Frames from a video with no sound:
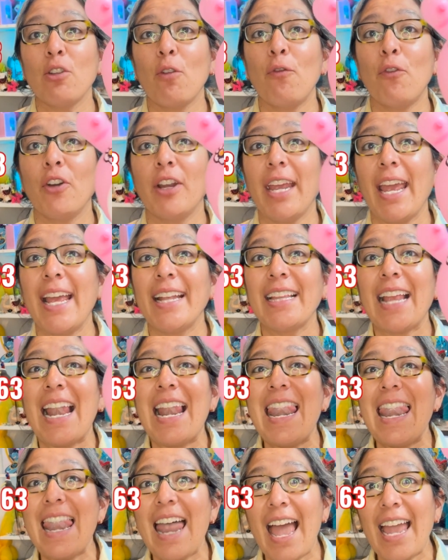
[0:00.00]
don't forget,
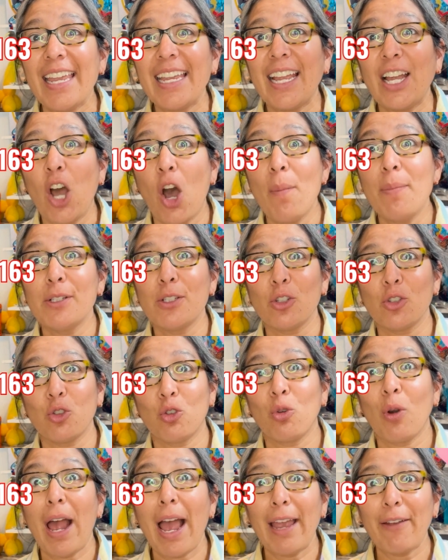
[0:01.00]
like, comment,
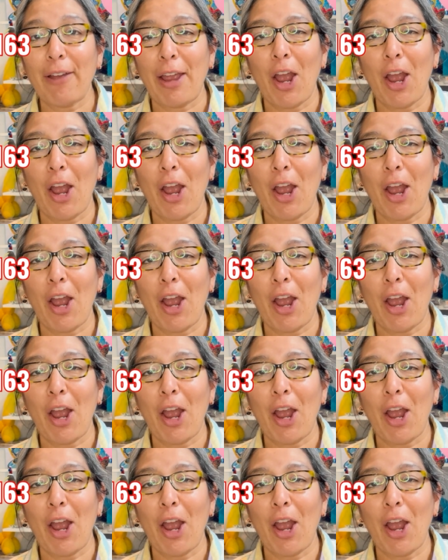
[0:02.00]
subscribe.